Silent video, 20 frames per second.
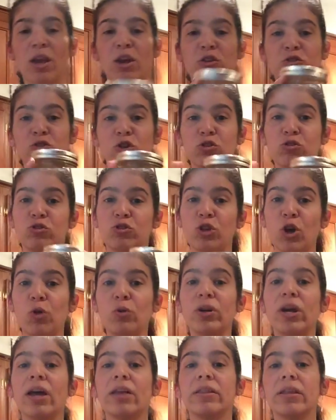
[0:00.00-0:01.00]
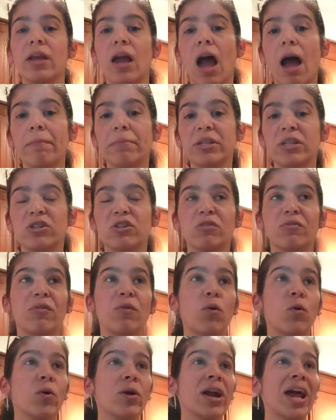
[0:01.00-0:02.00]
So soak the almonds
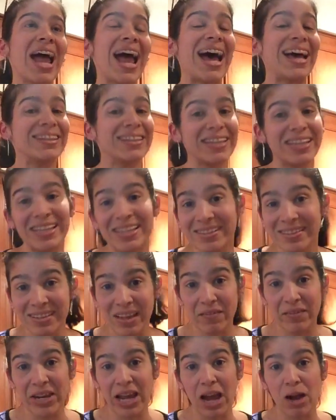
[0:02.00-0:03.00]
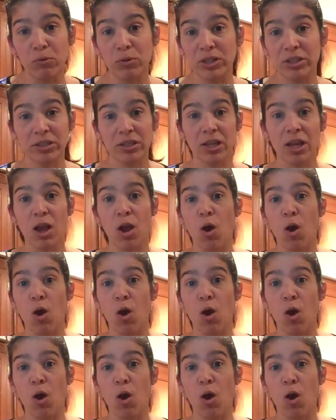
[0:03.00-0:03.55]
for at least 7 hours.